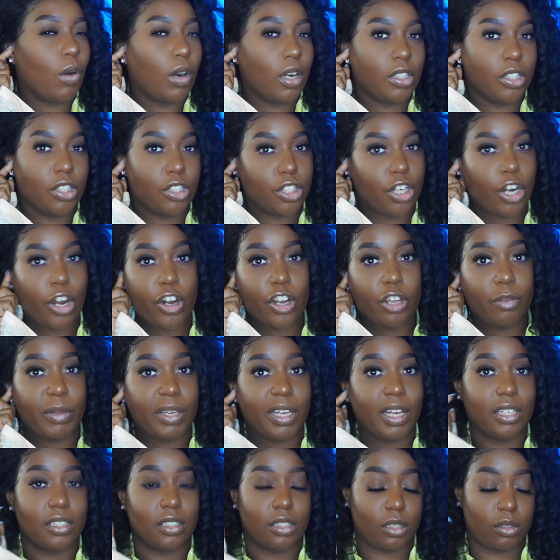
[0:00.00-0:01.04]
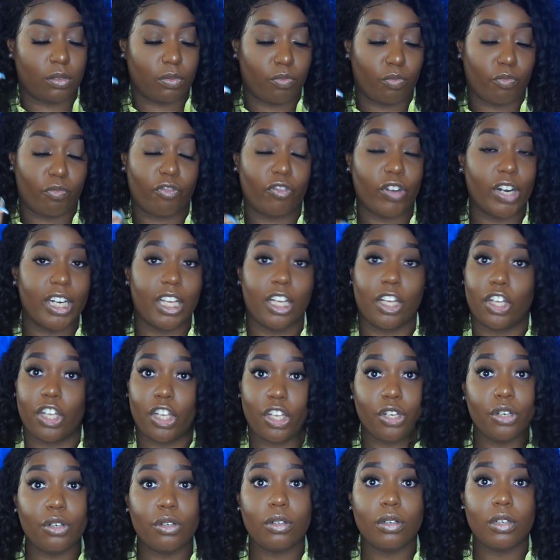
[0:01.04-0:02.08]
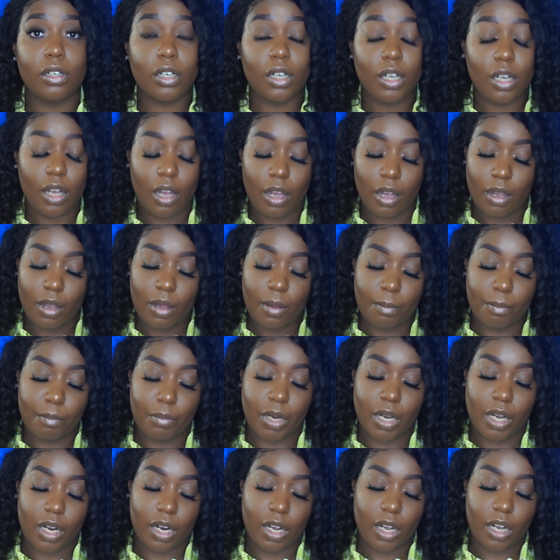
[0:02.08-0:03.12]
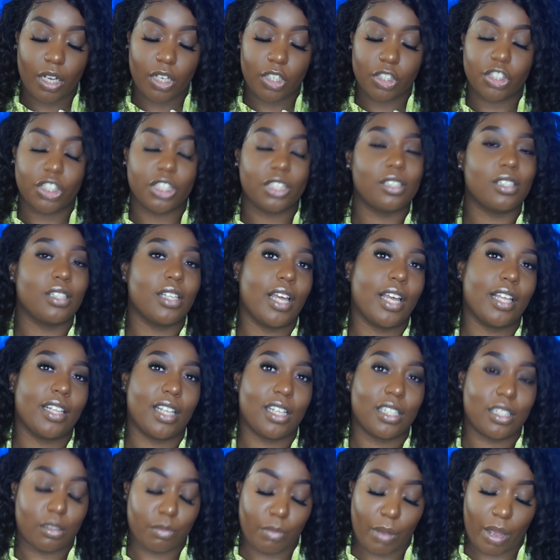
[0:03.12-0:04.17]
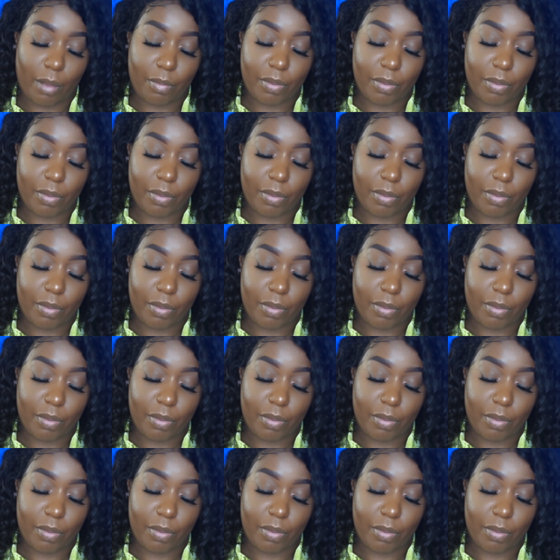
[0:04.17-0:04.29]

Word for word: want to deter you because it's freaking cute, but just saying, that's my